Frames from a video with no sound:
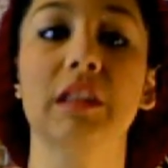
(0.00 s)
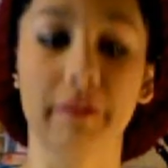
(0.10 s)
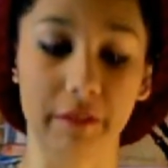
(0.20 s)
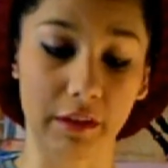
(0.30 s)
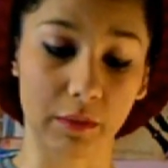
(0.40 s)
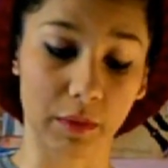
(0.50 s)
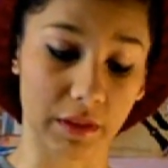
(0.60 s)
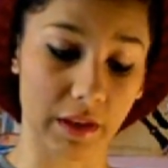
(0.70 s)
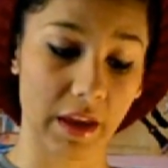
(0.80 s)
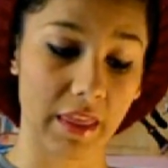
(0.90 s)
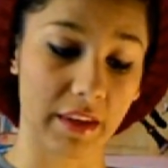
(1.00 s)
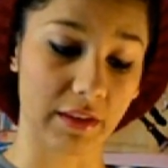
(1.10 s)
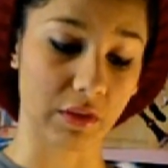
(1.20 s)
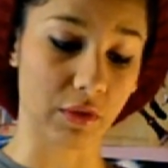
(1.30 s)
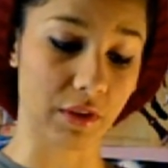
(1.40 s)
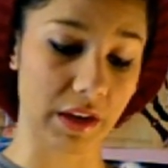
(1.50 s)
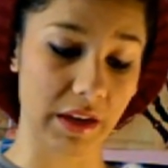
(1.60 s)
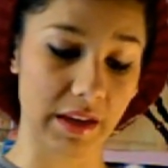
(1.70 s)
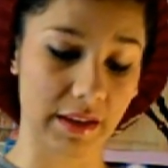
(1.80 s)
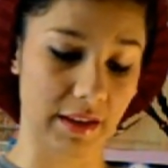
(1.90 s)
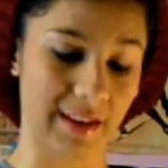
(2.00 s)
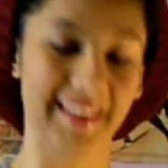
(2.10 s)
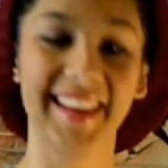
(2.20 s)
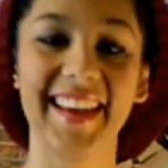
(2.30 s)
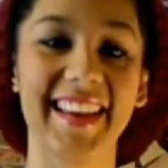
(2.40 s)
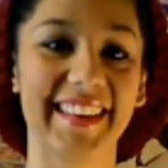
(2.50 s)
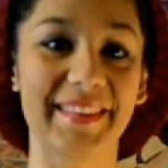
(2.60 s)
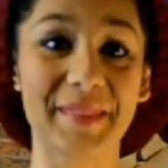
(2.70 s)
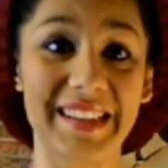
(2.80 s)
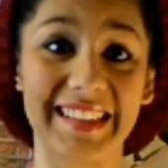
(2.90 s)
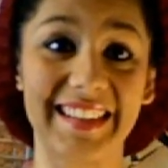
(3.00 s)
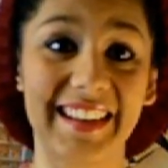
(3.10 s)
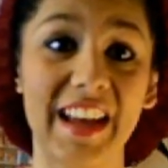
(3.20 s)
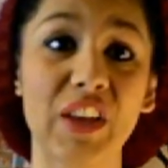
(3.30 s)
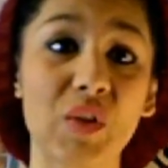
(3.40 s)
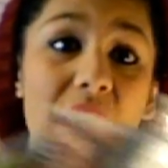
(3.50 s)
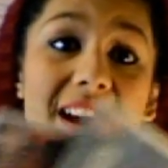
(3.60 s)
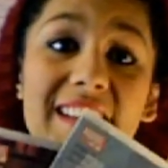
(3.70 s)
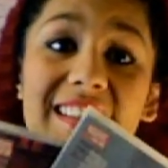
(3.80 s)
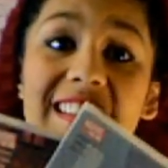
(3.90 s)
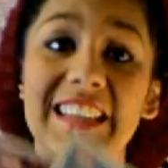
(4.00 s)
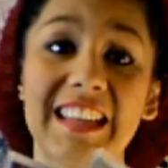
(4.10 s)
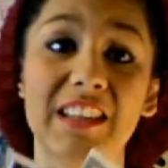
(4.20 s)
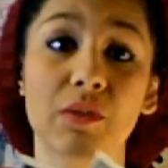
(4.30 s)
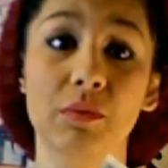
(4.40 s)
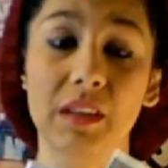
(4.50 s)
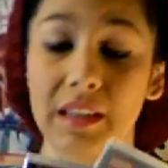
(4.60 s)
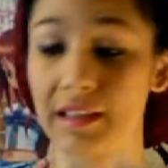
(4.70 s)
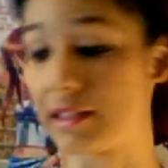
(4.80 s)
love these ones. This story is amazing. You guys need to read